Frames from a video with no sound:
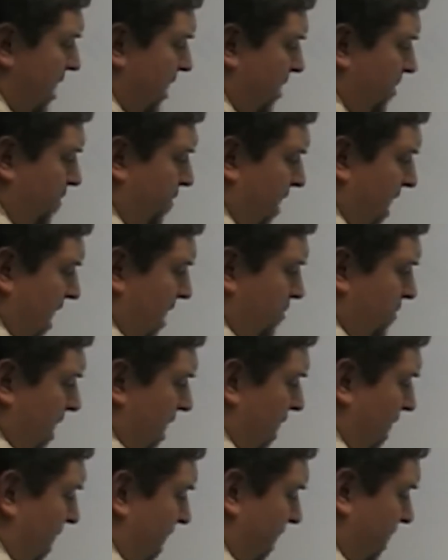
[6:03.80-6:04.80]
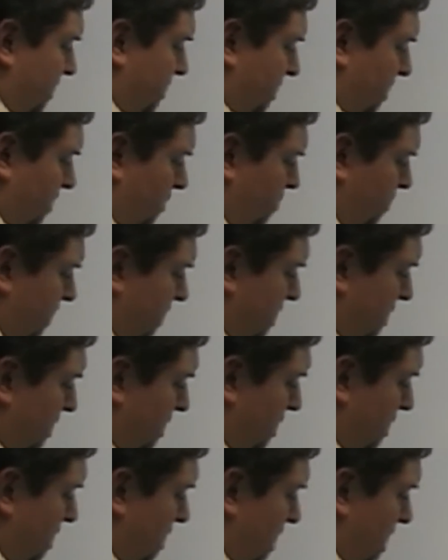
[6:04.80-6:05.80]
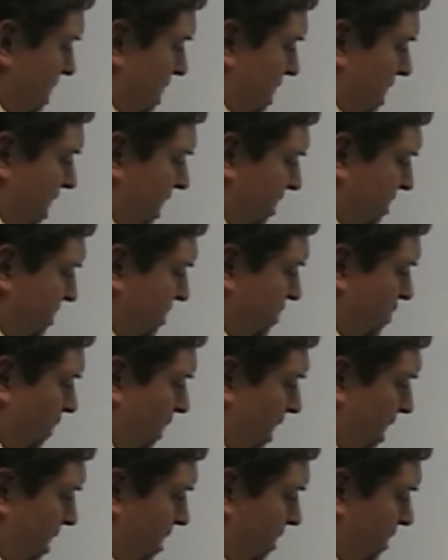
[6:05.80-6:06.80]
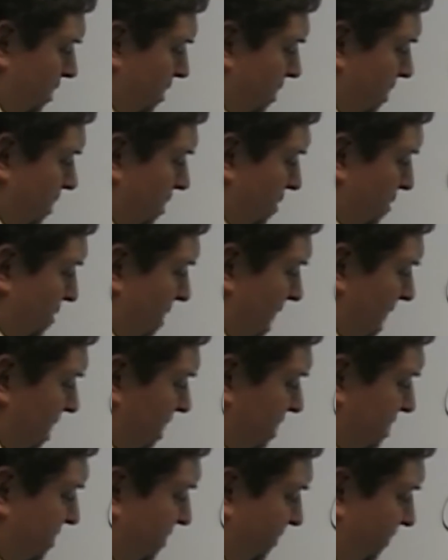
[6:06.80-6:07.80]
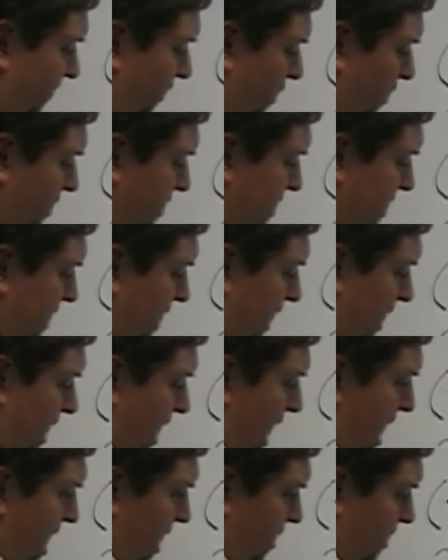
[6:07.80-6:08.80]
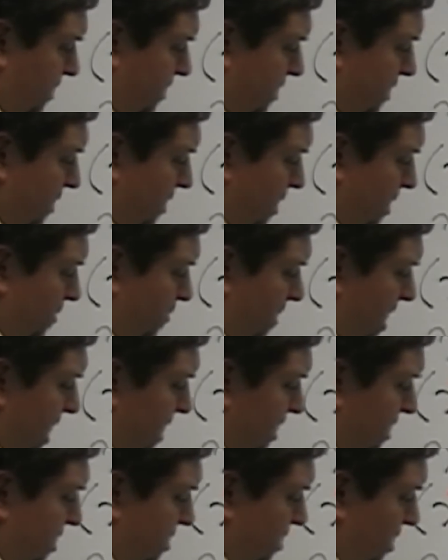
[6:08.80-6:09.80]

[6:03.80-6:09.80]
Combine my like terms, x squared minus 14x minus